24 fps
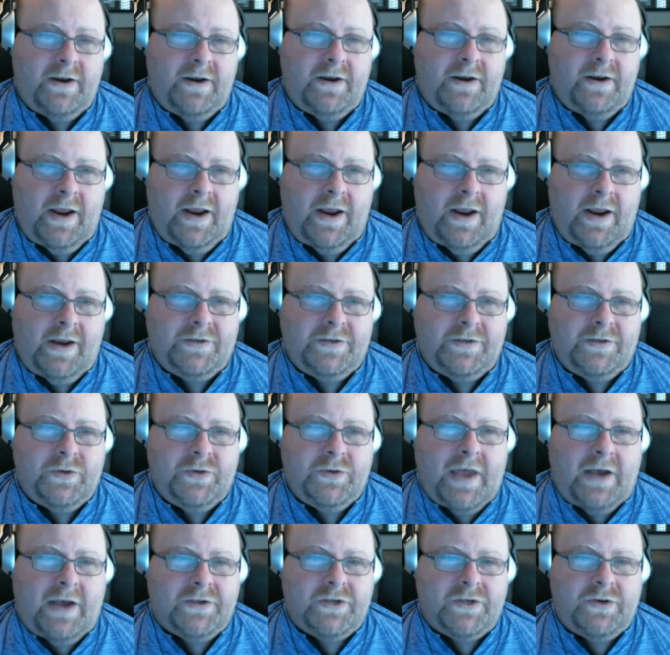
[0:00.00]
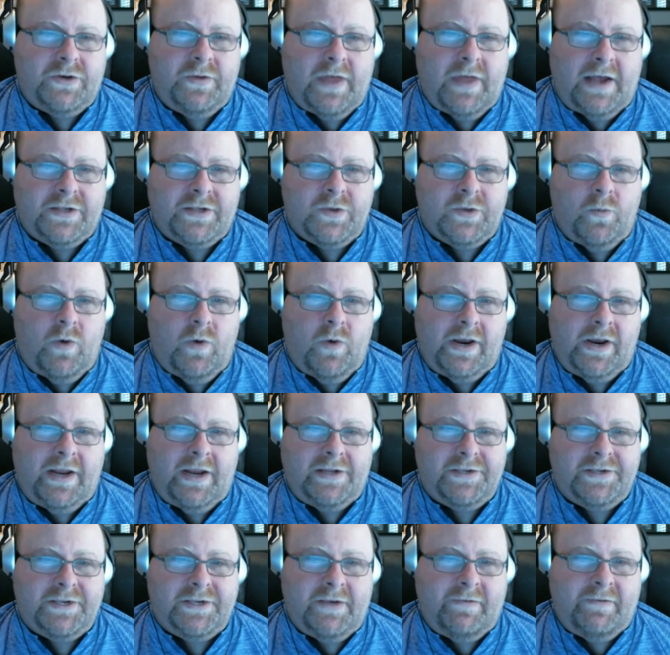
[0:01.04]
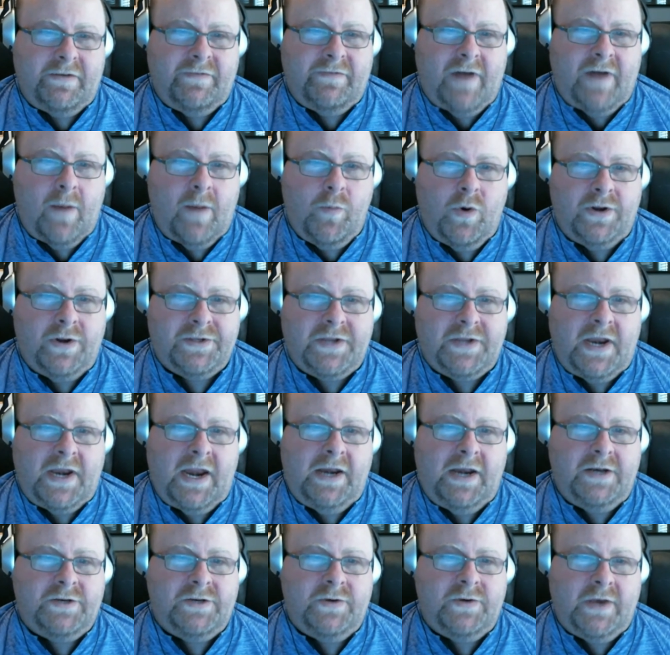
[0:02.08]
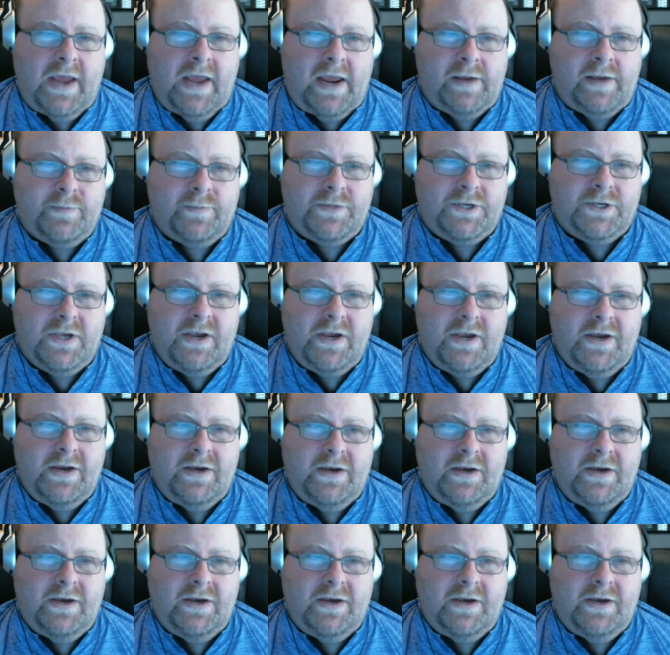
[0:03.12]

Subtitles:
In 2000, 2001, he had 75 points in 82 games.